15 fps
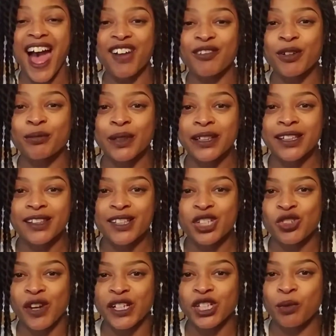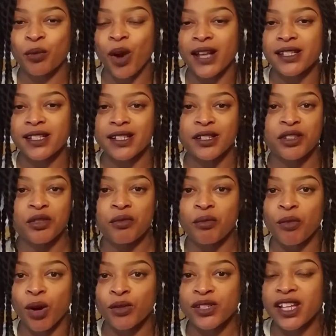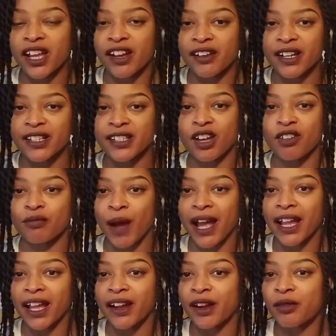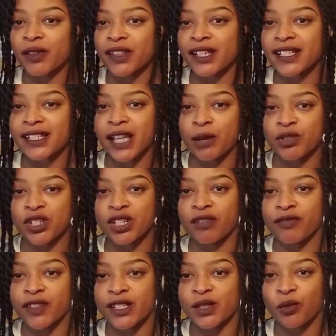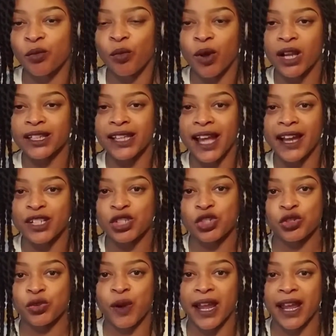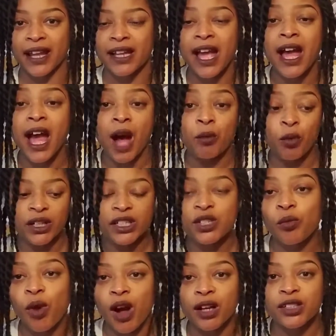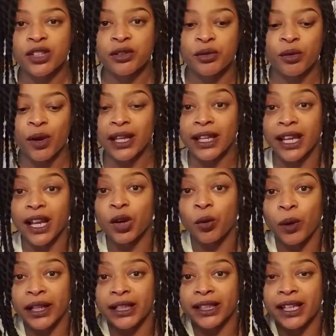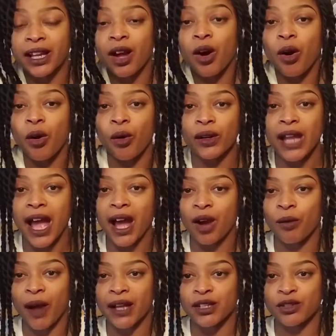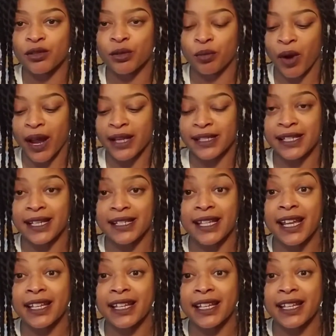I've completed the stretching process through most areas of my hair with the exception of this one last strand. I wanted to walk through again quickly on how I do the process.